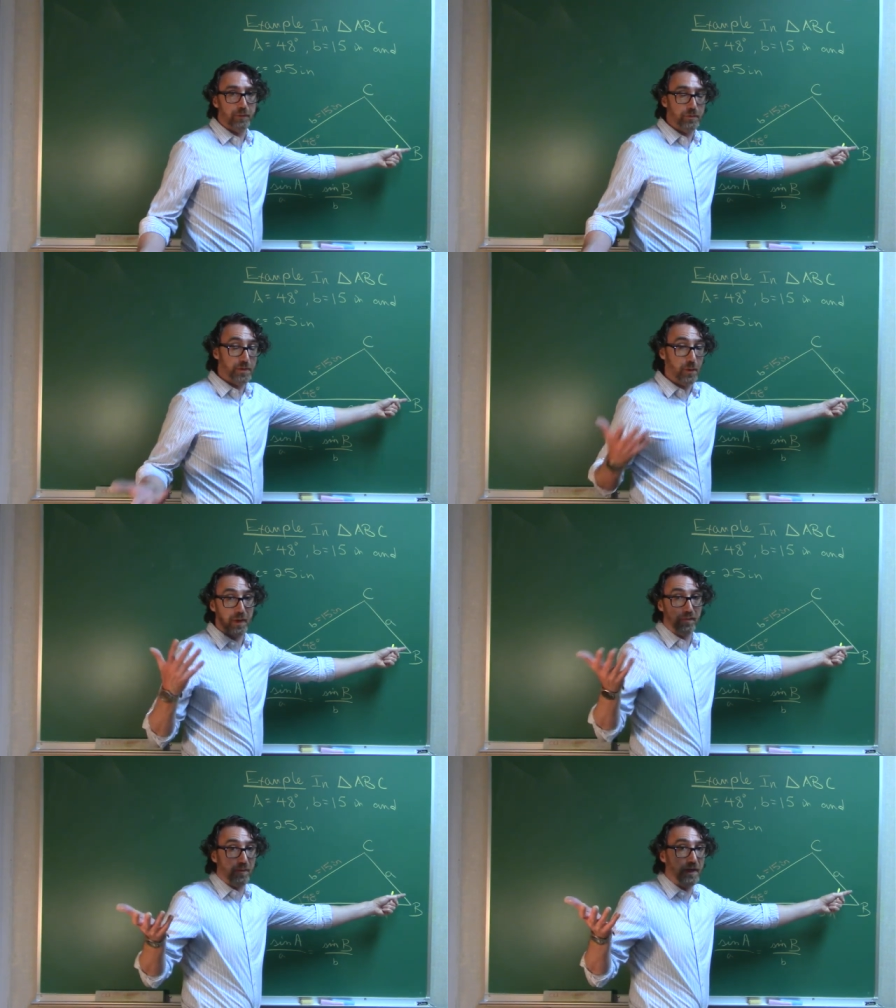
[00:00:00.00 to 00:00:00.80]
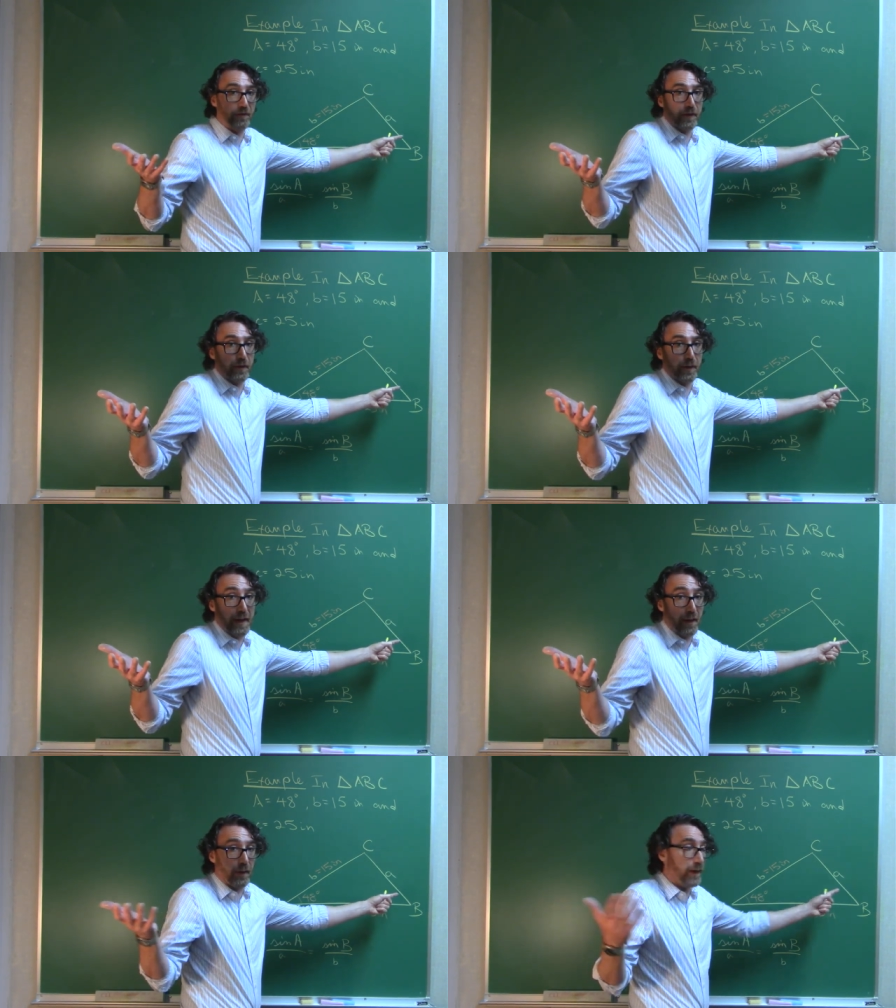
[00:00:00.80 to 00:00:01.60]
There's no way for me to figure it
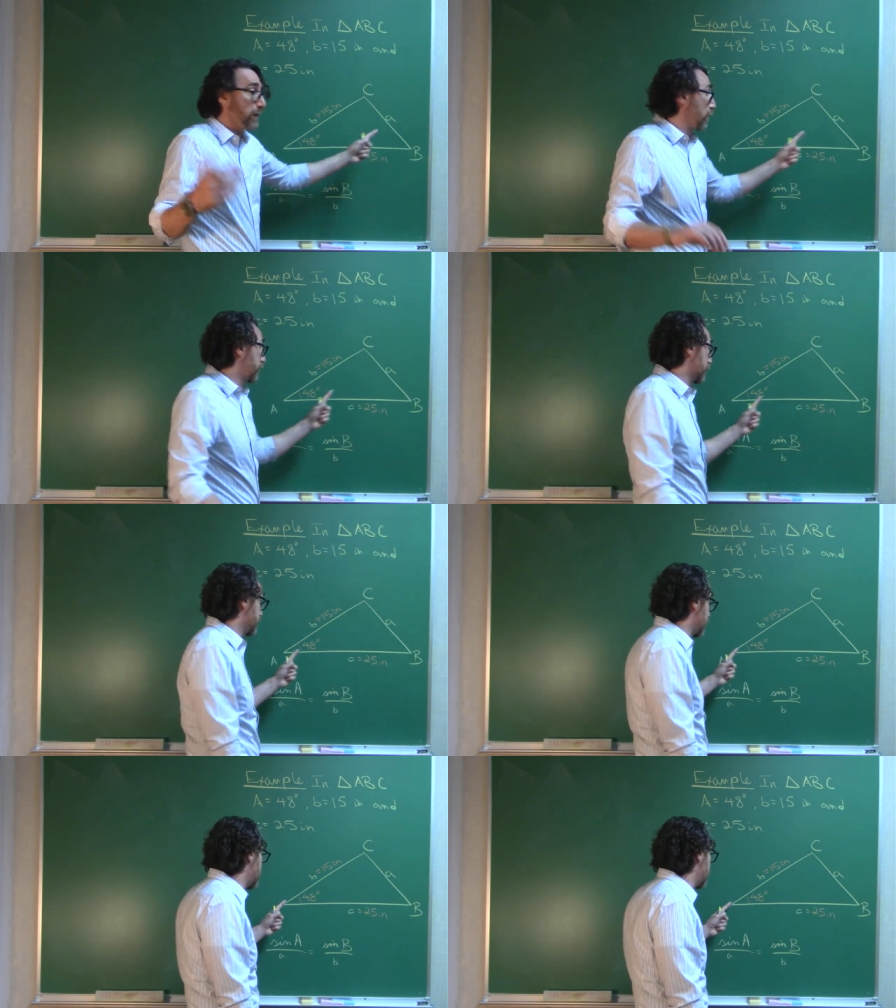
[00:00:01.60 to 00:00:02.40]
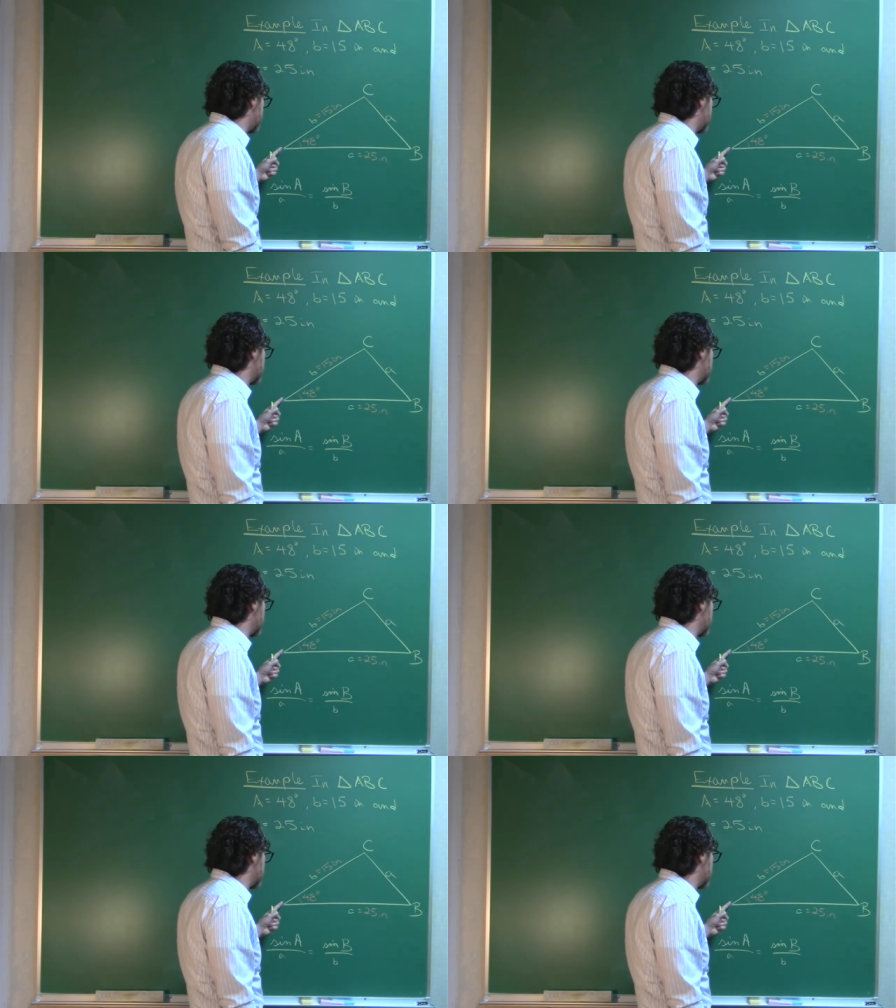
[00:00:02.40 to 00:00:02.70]
out. I know if I take